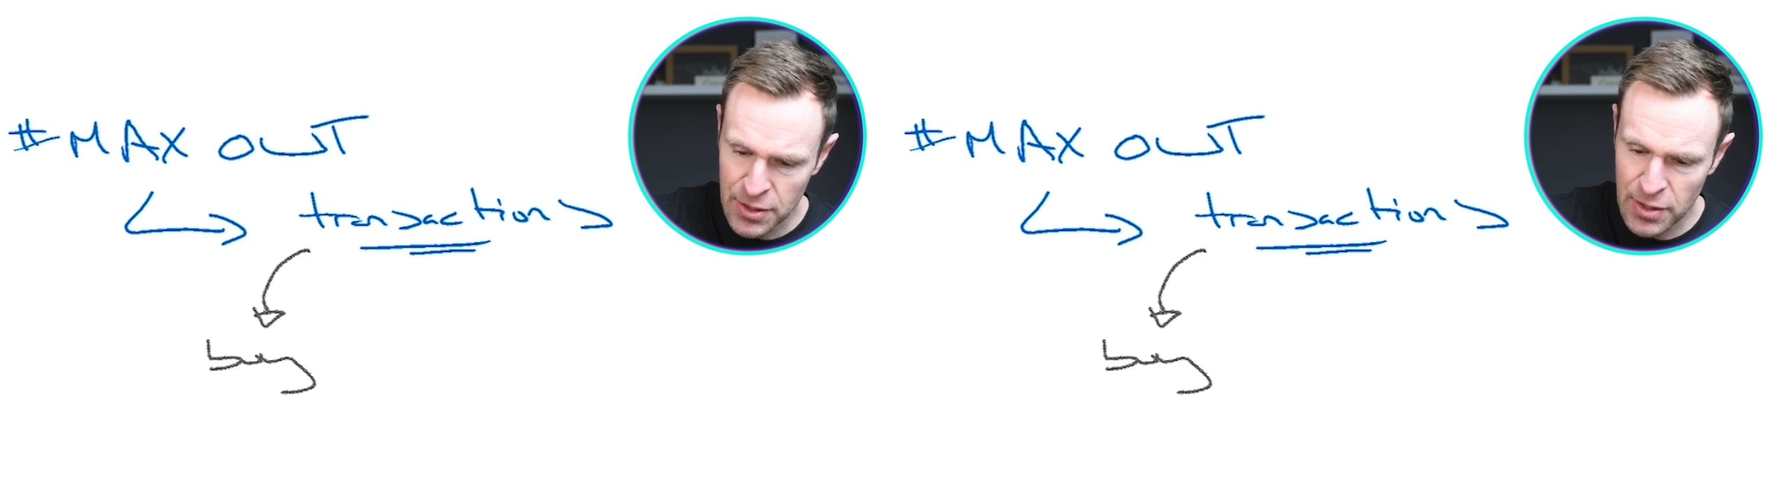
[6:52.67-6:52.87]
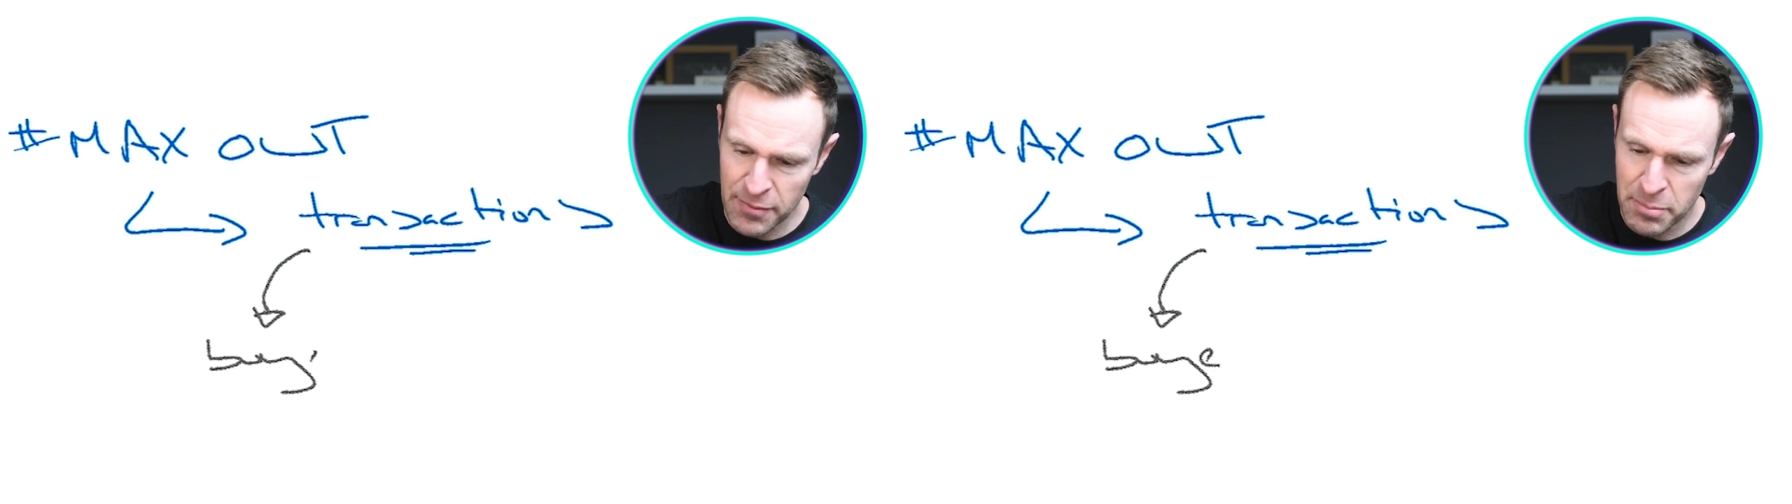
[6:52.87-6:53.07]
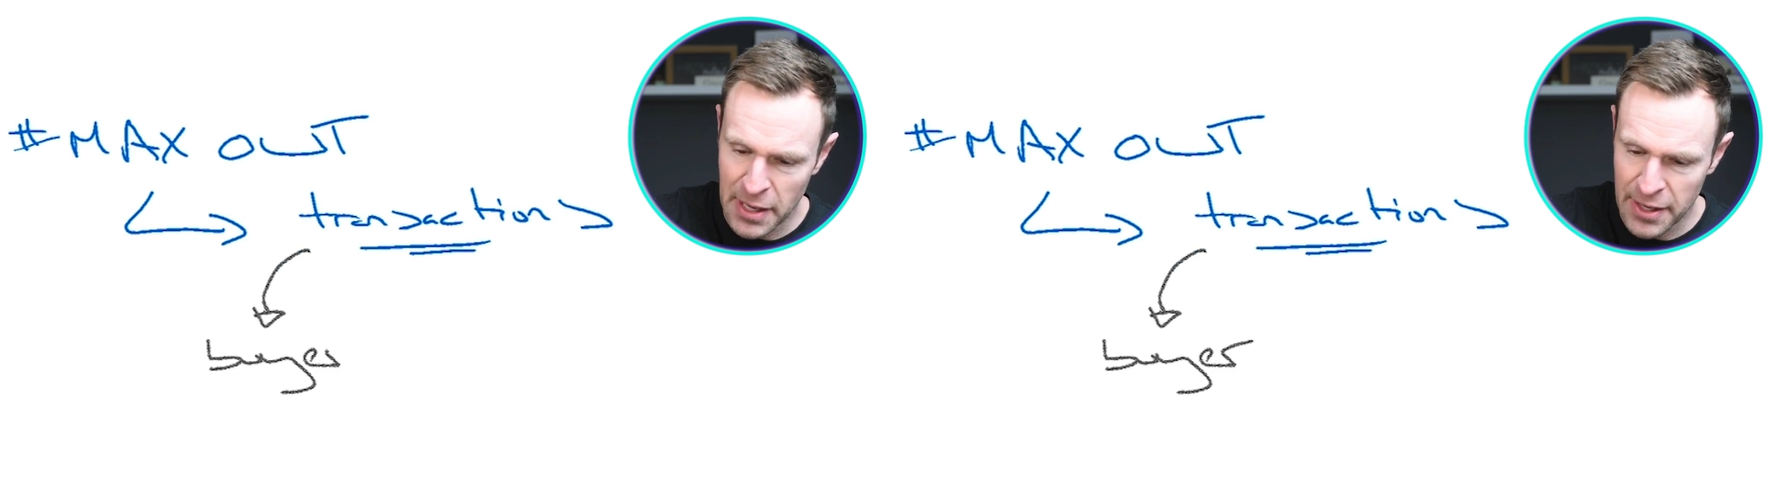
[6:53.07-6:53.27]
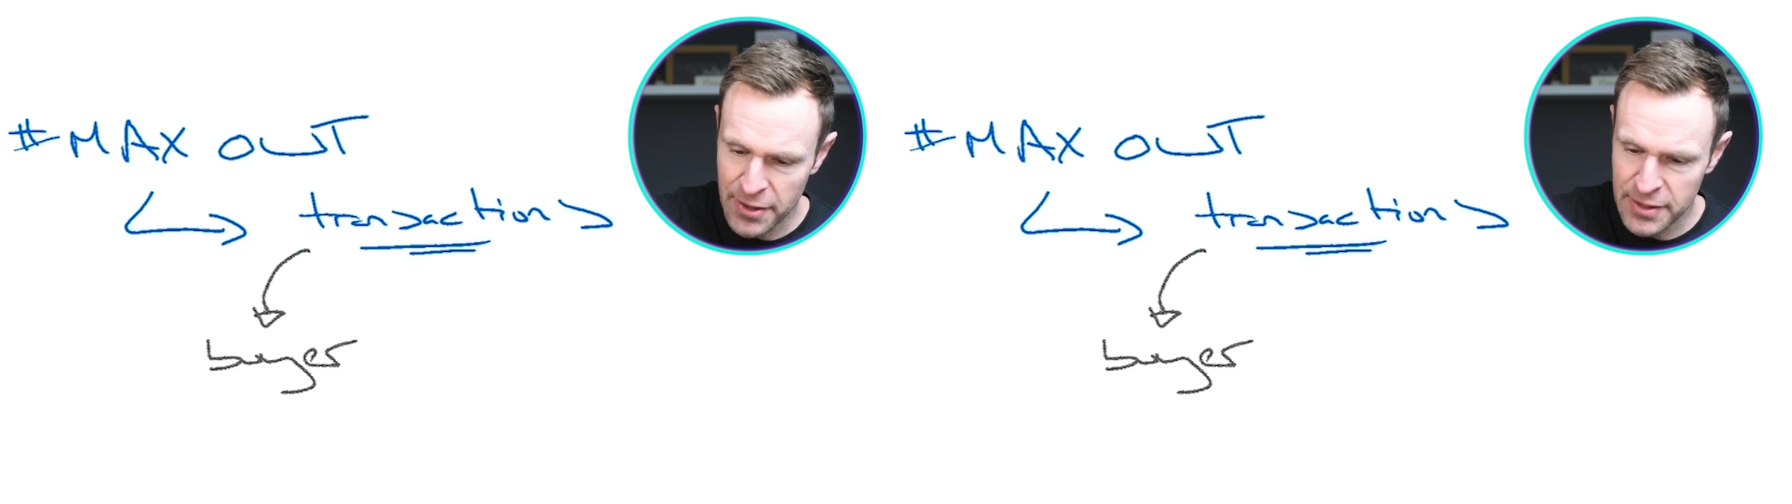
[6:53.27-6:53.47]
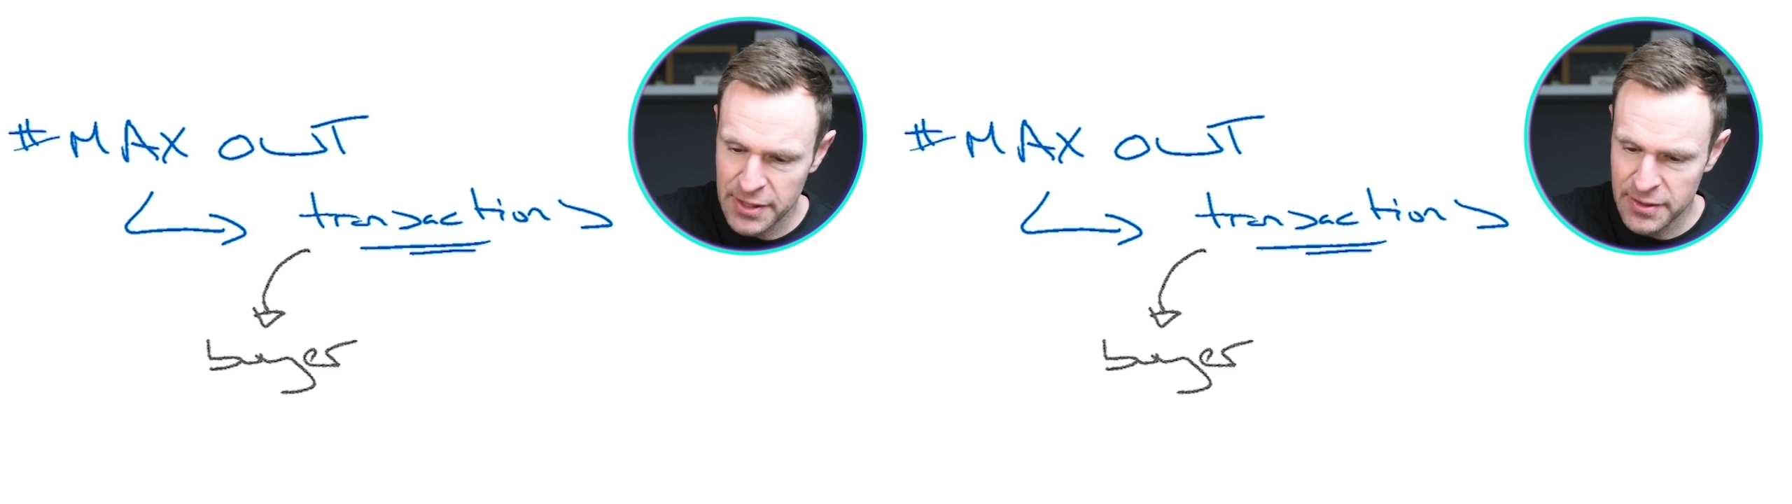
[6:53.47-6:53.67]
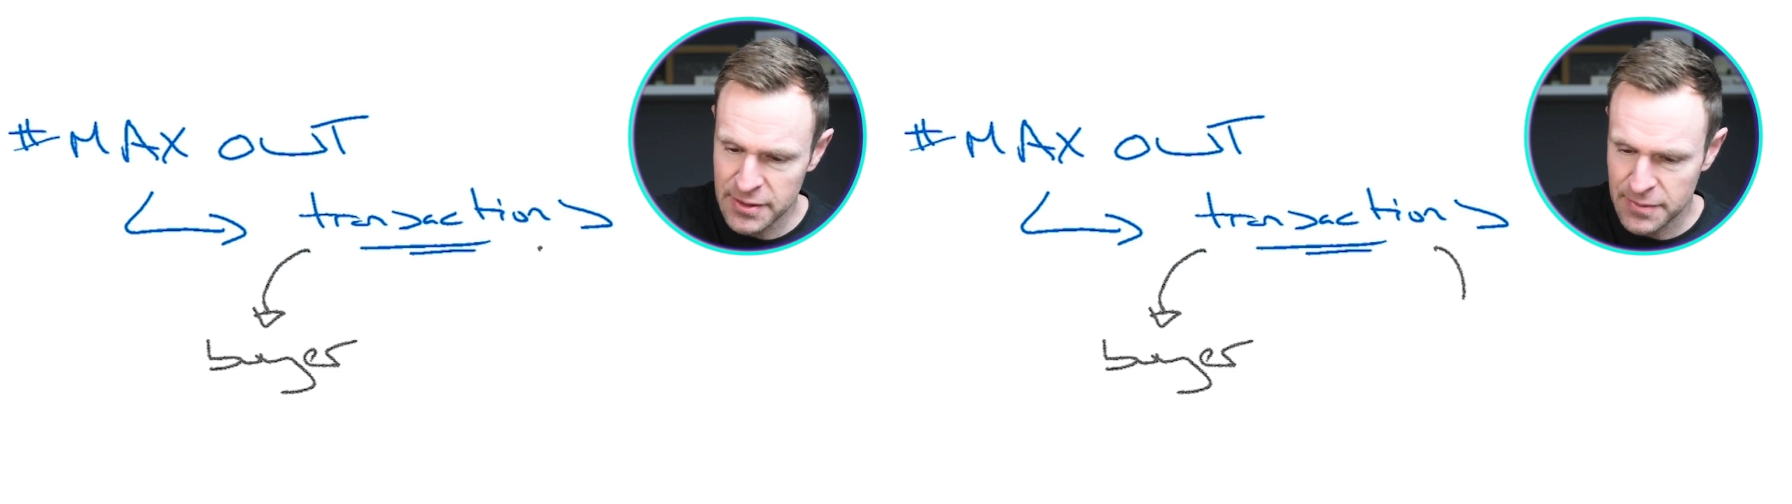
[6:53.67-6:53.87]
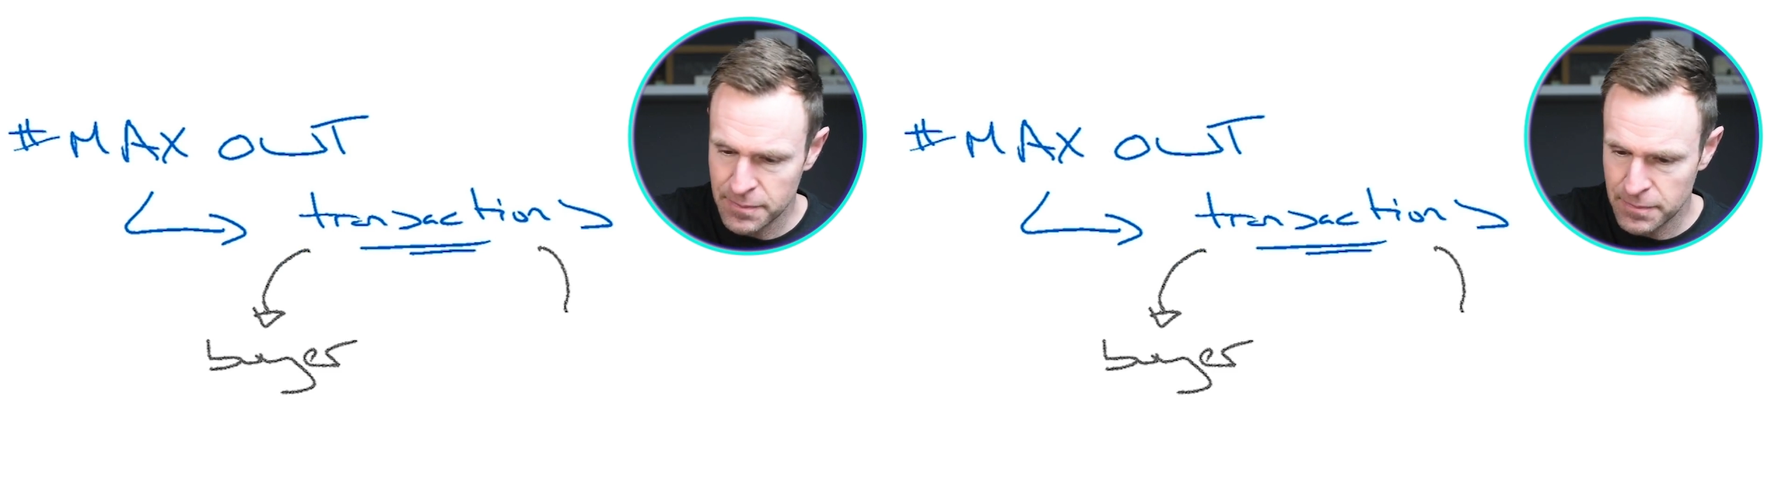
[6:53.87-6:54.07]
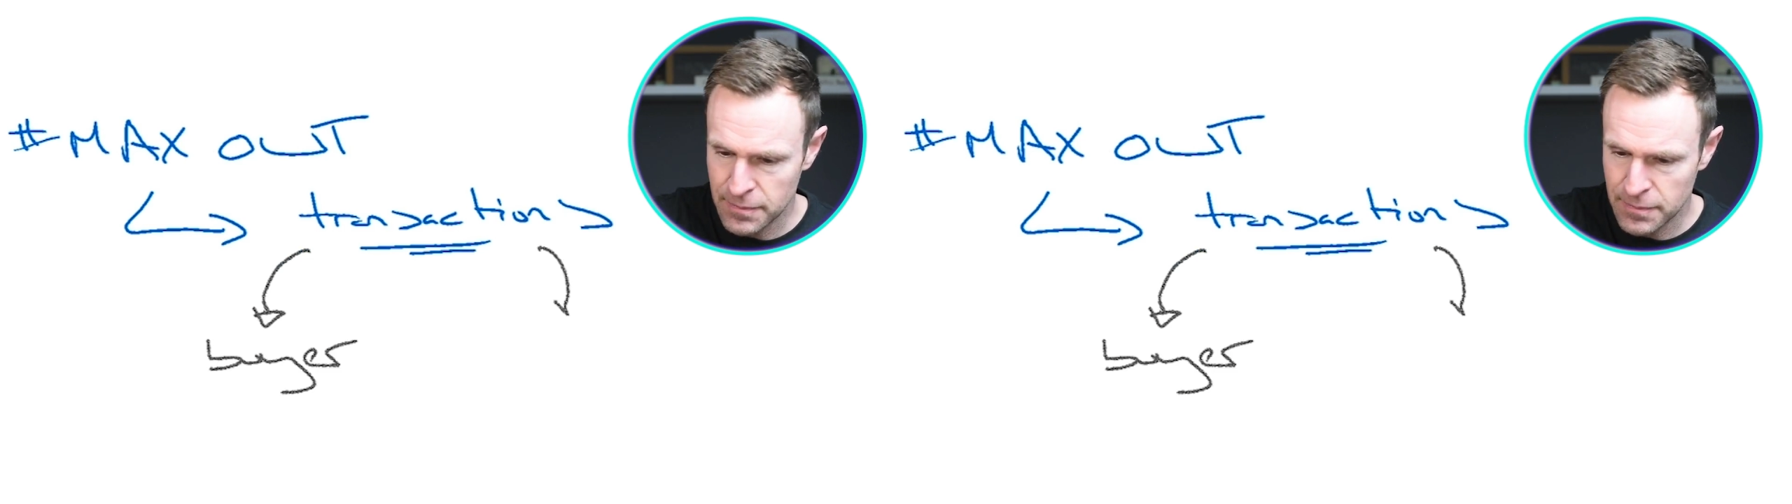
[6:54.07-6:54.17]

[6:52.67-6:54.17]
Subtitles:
You have buyer deals,